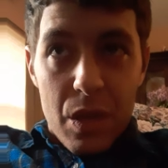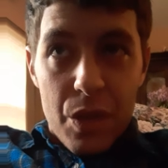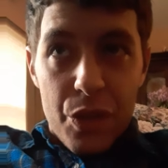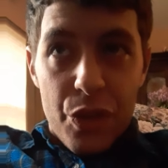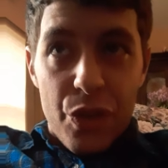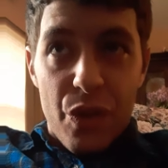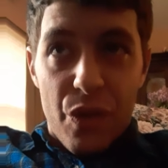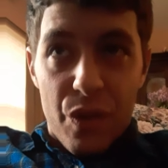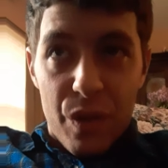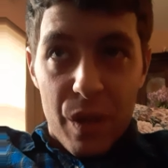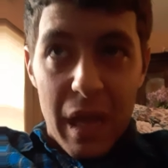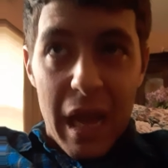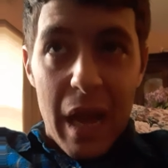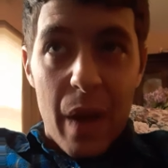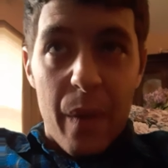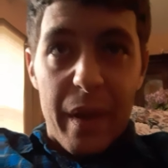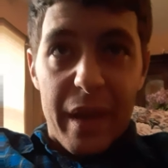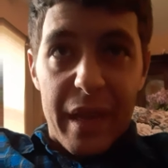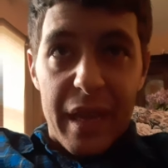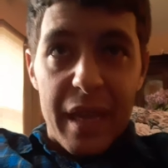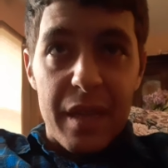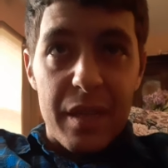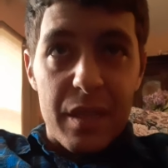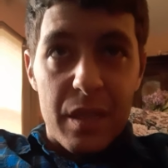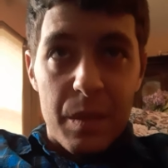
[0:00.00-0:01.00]
you're allowing
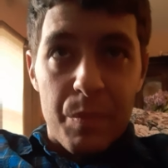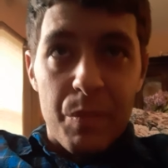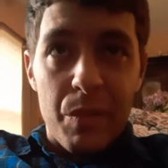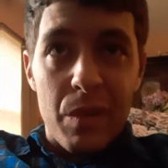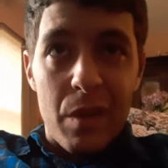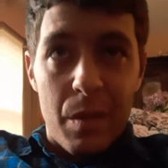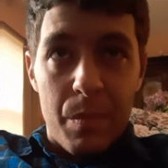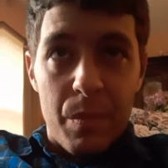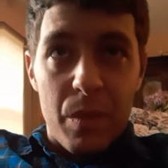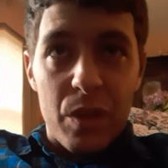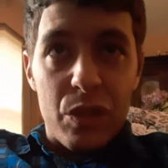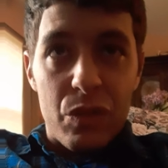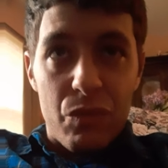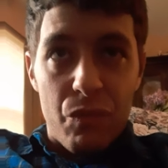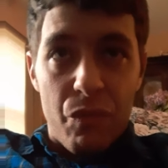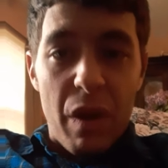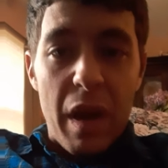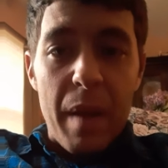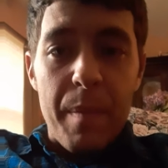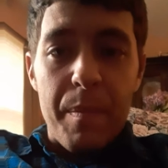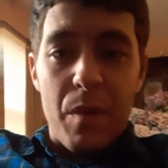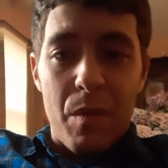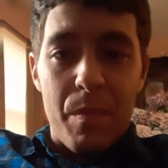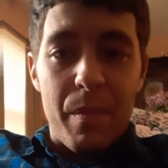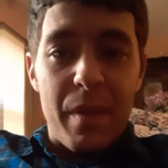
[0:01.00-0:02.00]
it to pretty much
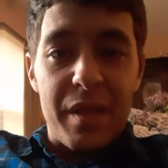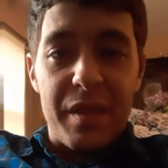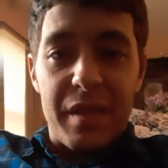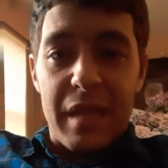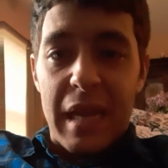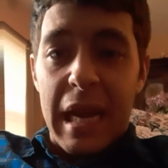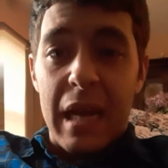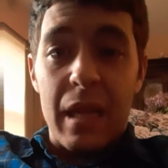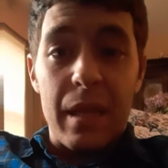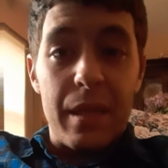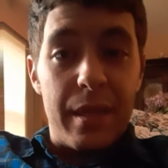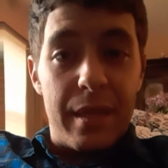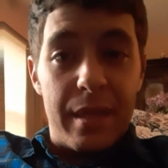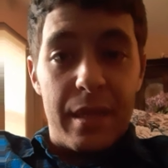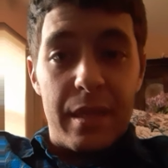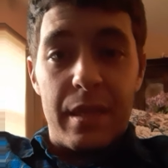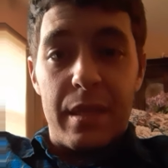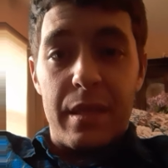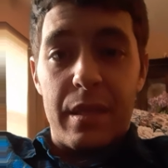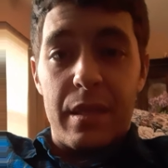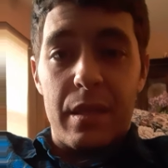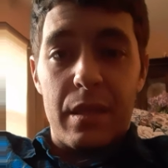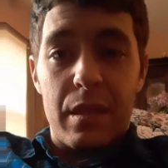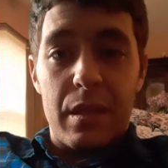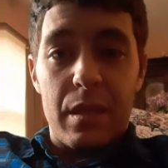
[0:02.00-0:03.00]
rape your mentality.
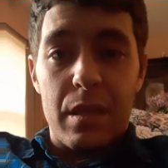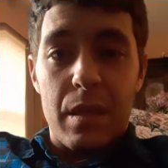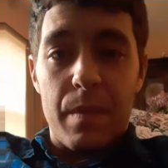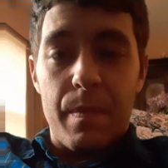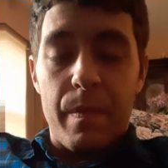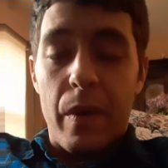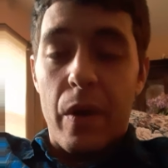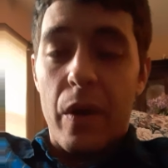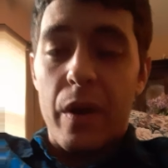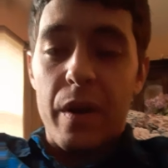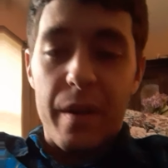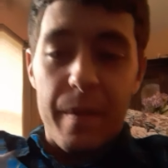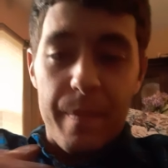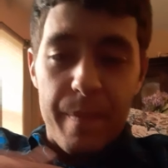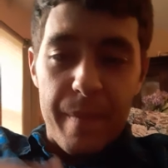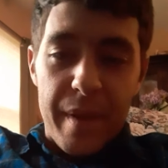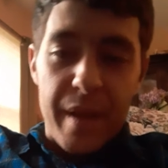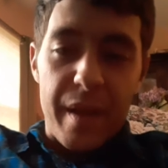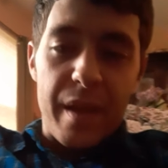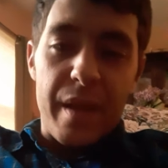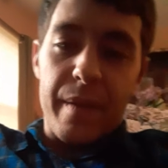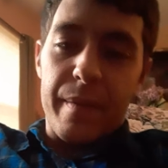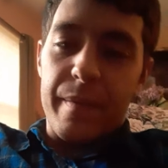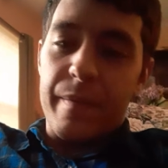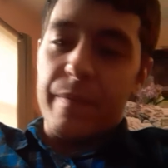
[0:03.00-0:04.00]
Pardon
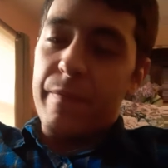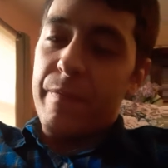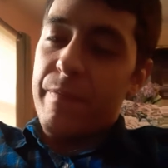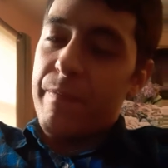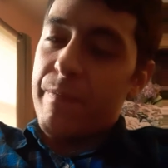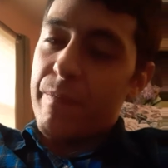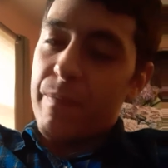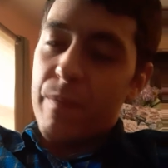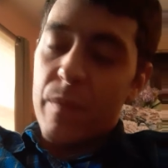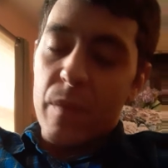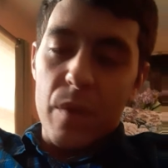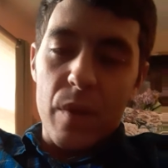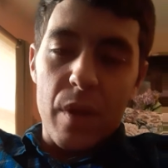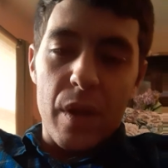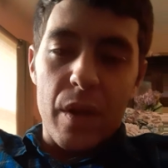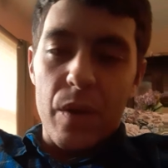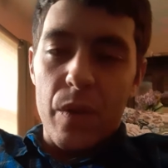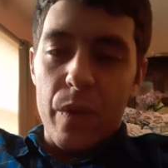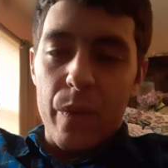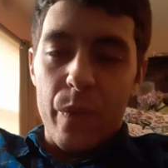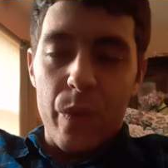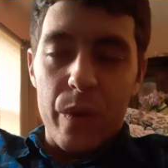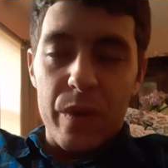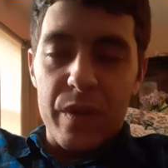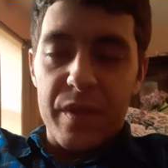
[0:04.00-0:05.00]
me. I know
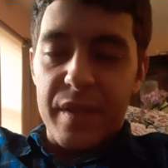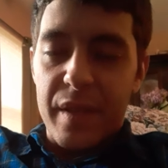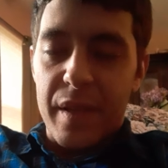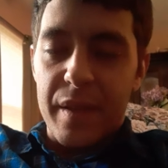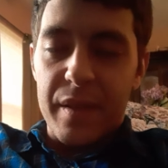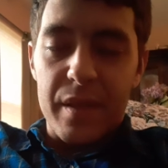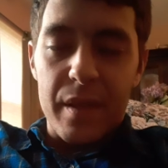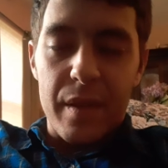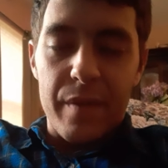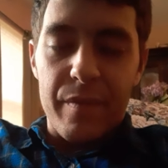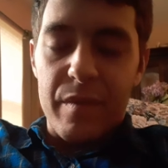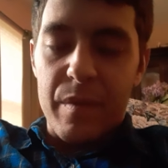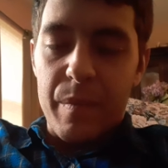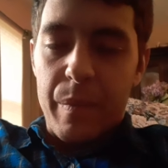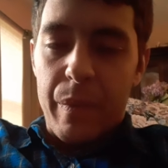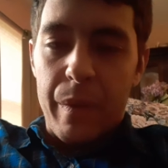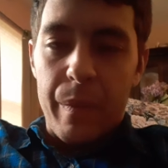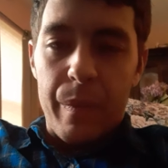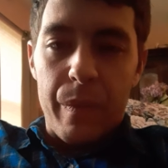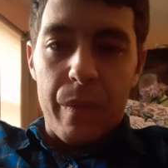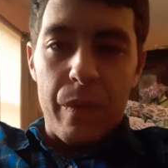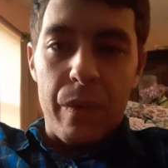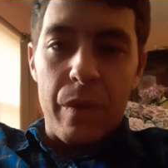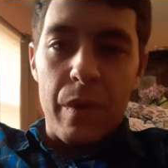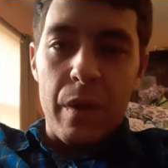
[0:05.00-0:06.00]
the word's sensitive to
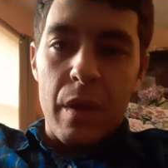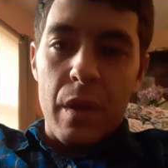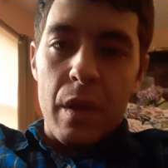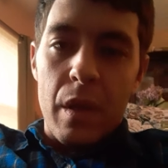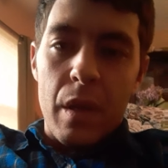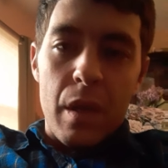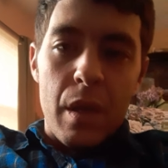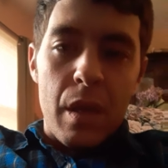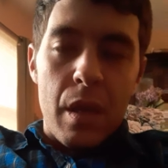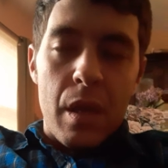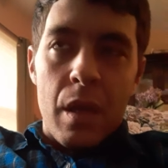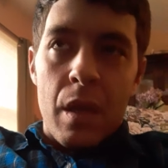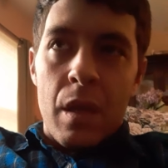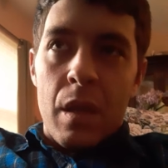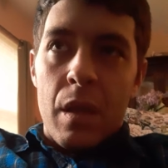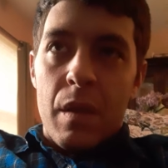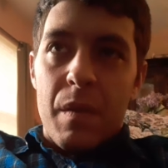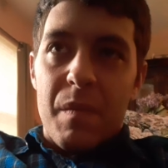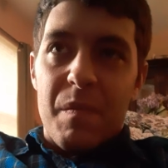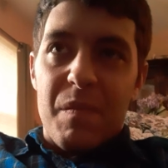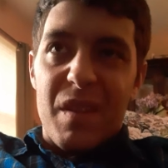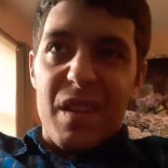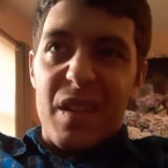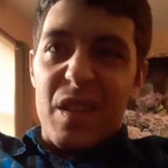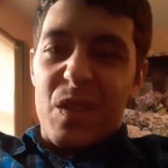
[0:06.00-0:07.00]
people.
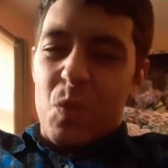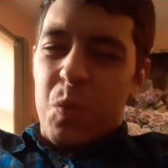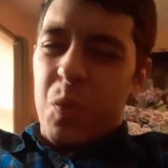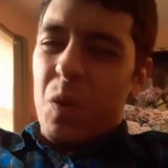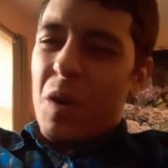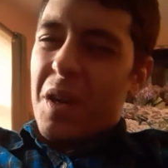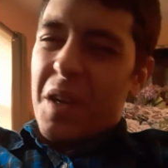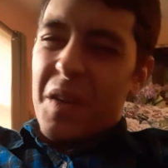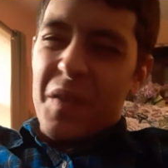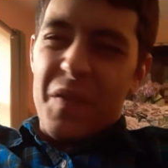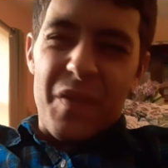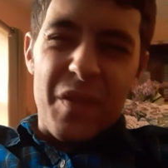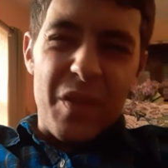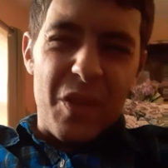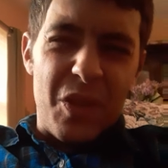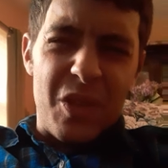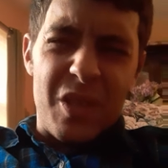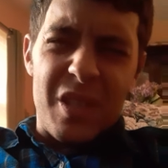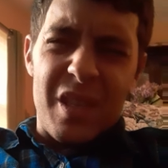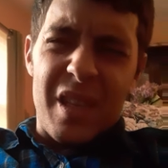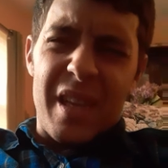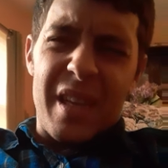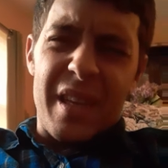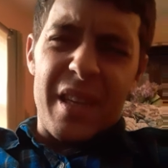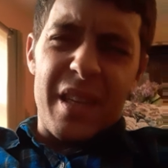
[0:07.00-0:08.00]
But it's what it feels
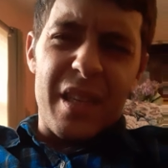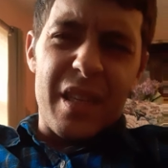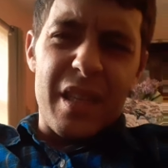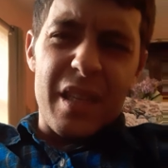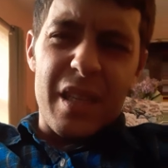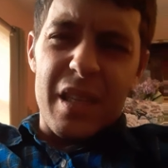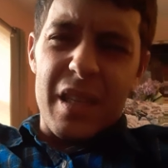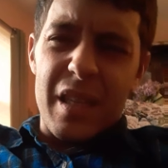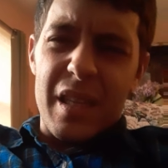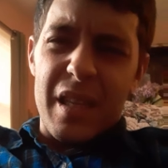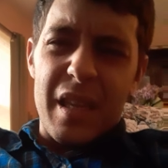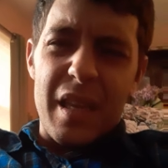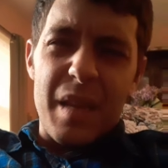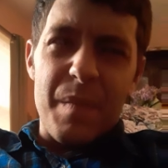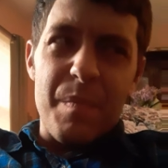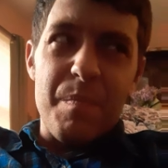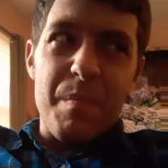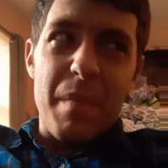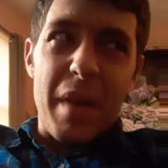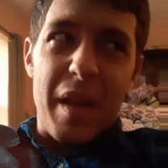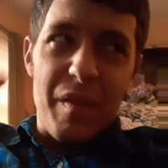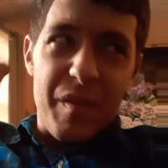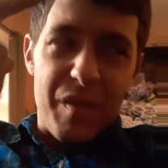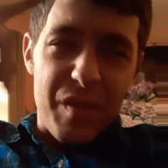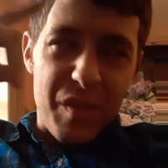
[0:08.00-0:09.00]
like
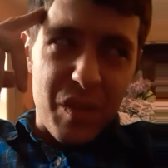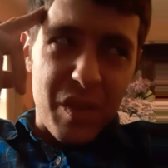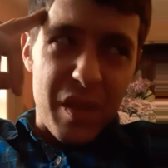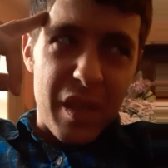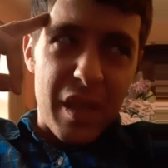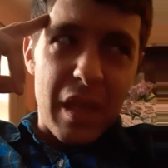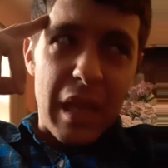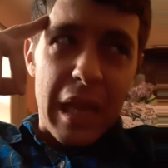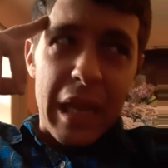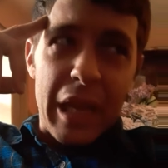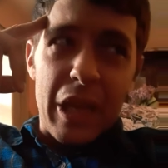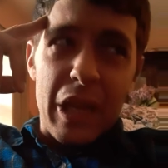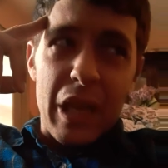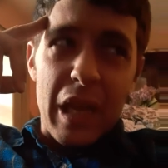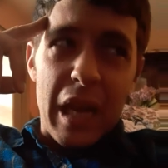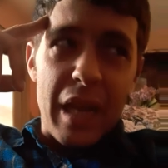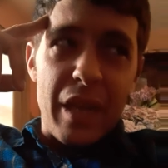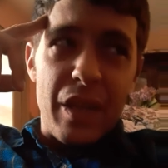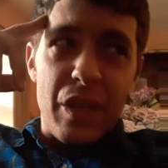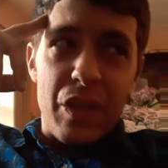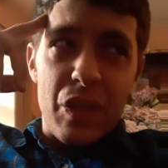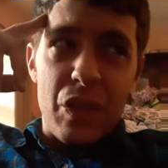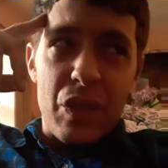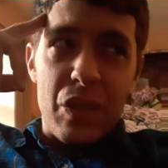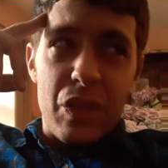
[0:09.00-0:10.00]
mentally.
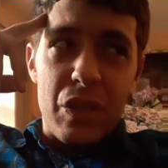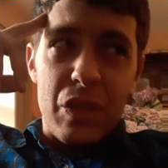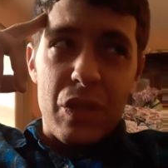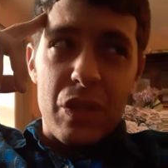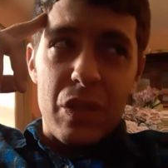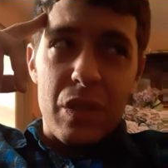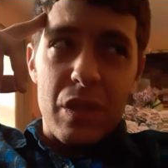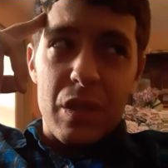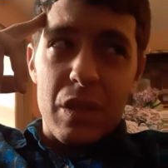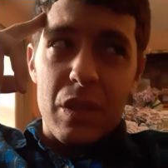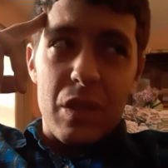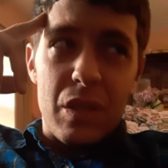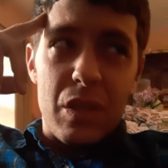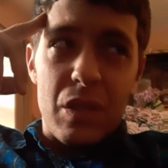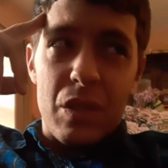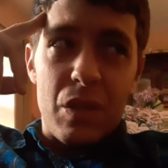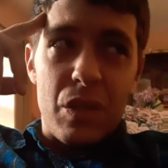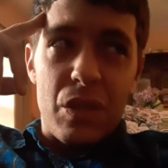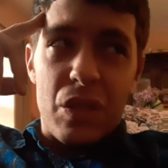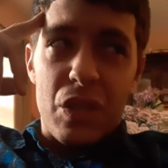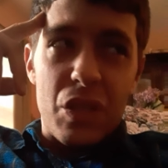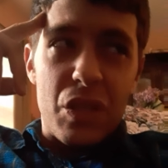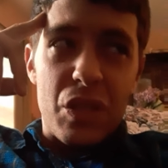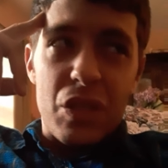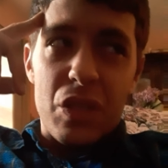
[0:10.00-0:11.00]
Like,
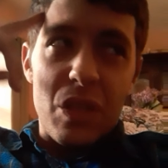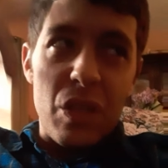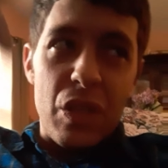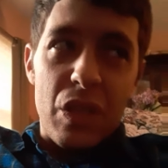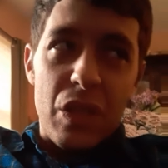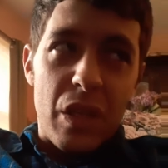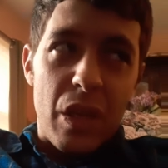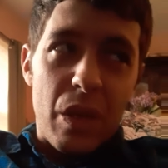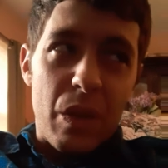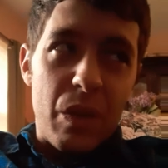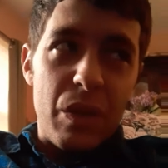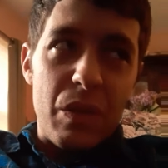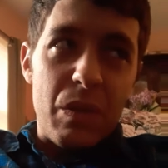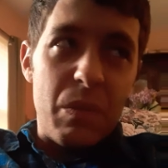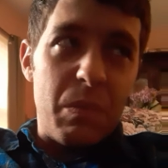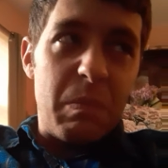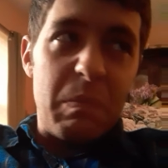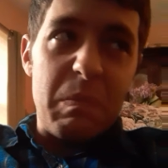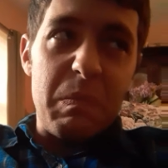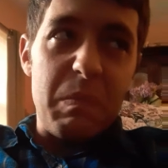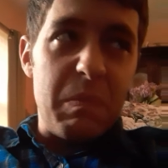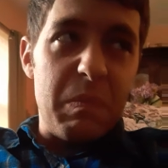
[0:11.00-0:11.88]
you